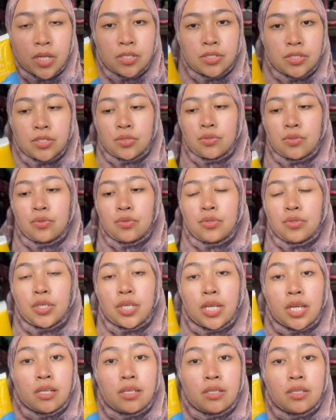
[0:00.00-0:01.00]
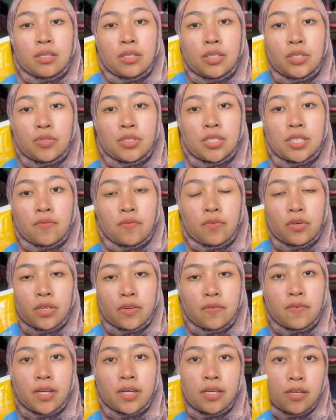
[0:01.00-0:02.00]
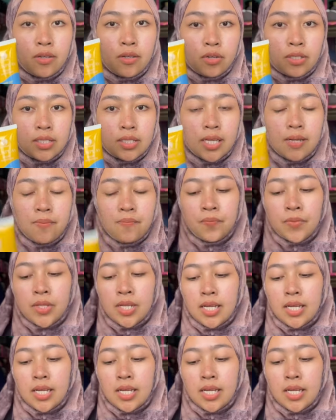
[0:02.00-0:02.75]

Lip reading: So you can use it for a very long time,